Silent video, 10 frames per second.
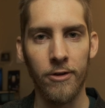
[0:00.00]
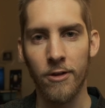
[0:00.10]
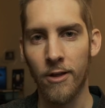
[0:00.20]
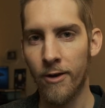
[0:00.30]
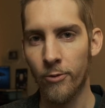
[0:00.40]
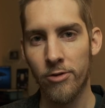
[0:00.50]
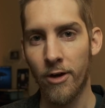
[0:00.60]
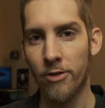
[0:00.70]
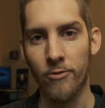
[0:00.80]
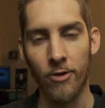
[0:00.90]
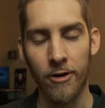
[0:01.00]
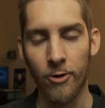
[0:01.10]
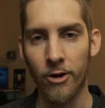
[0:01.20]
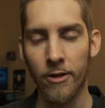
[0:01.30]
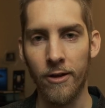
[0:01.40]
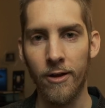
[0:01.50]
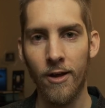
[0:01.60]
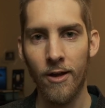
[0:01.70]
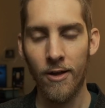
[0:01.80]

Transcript: The light was changing very quickly.